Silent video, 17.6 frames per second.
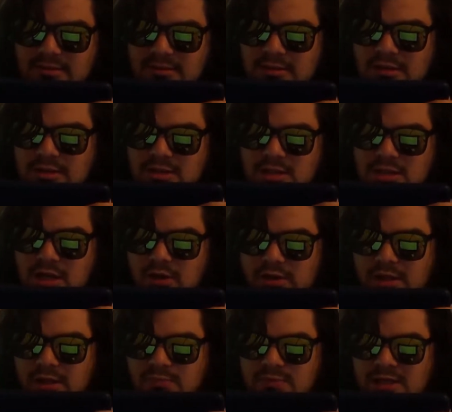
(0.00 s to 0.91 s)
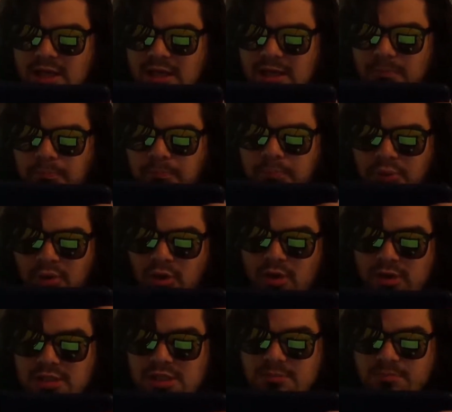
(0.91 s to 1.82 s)
The show keeps getting
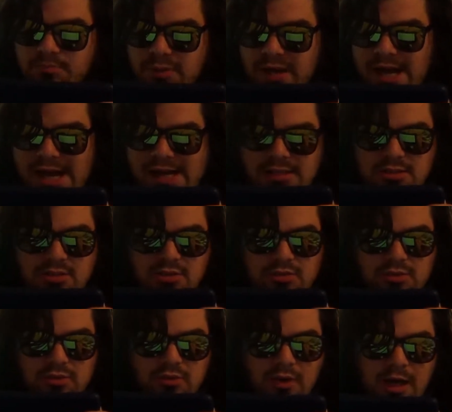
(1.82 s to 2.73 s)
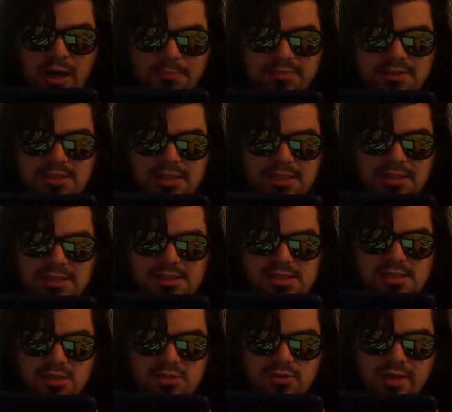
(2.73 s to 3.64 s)
pushed back due to upsetting
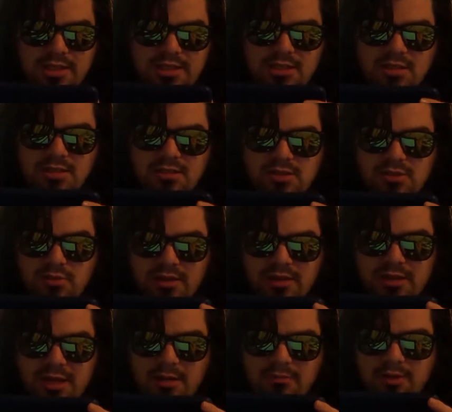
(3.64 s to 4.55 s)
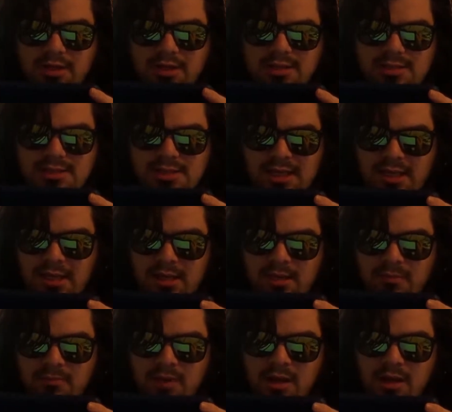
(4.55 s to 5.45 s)
situations with him and his
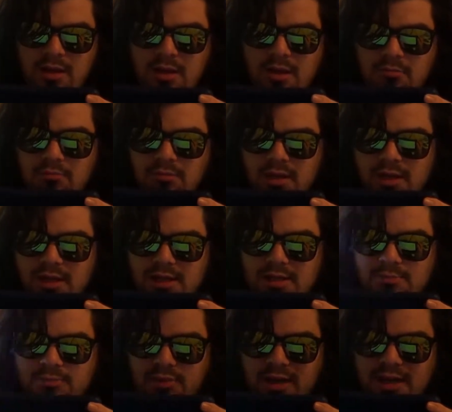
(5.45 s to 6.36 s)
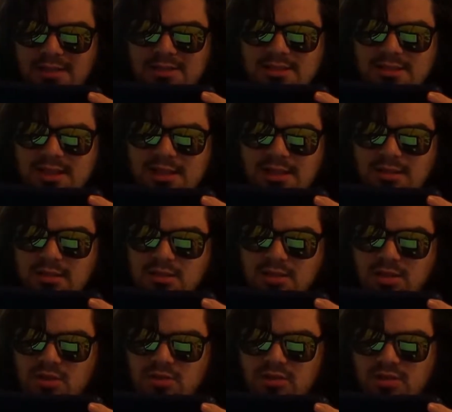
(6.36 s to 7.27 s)
team, but on the bright side, the
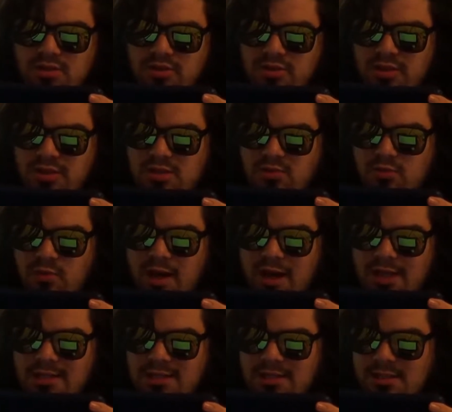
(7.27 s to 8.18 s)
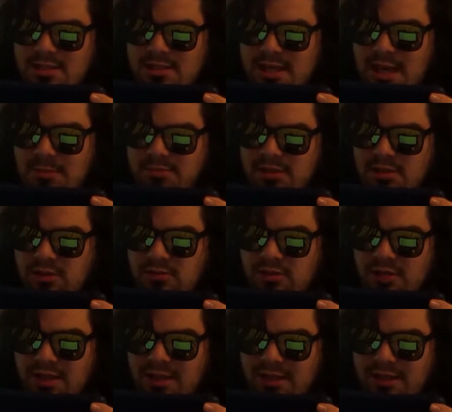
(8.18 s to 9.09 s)
show's a treat to watch and is
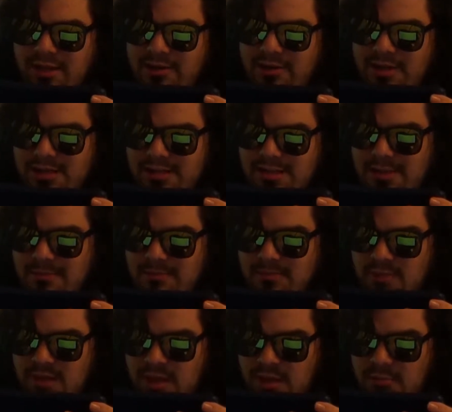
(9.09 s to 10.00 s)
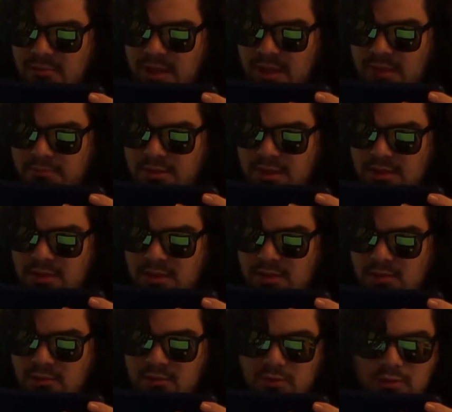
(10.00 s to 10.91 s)
absolutely hilarious. Not my
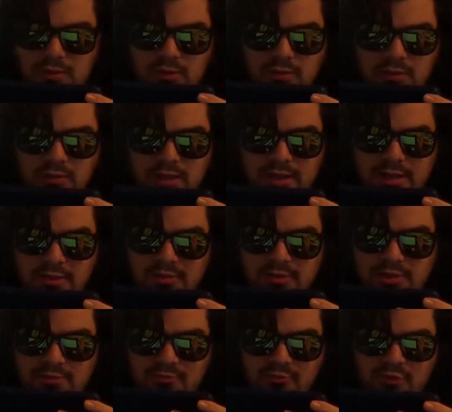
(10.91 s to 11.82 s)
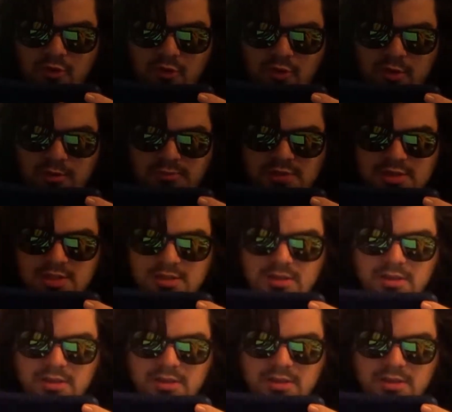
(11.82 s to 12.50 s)
opinion, what I was informed.